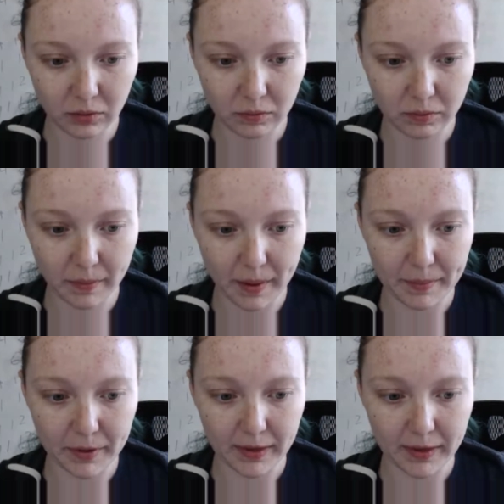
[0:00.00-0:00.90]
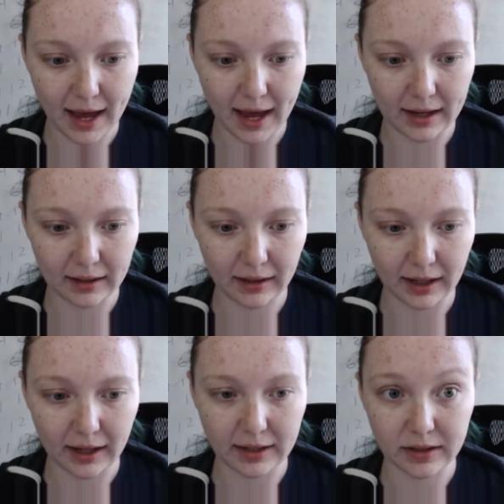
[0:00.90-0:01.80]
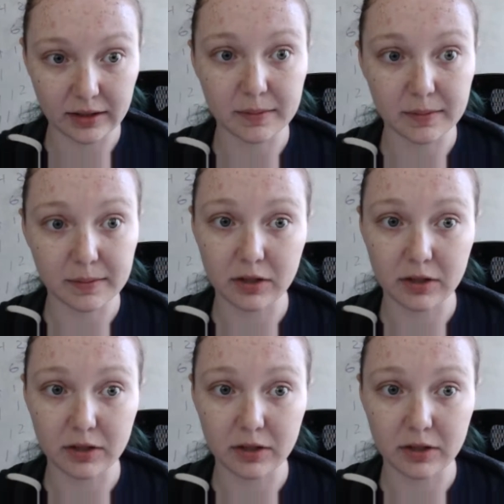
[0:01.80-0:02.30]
Remember that like I still expect you